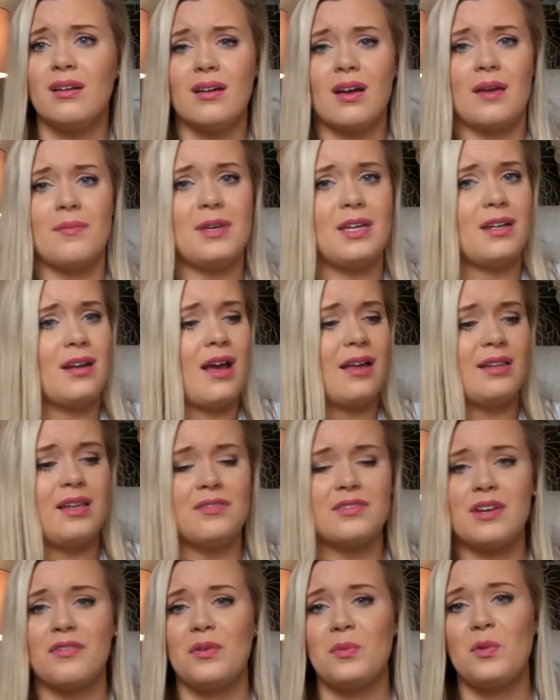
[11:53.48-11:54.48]
I mean, I
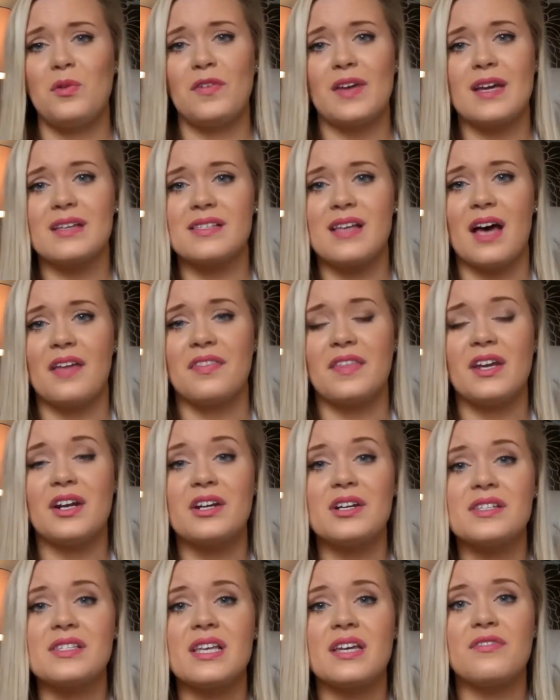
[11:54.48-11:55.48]
loved every movie I saw in theaters.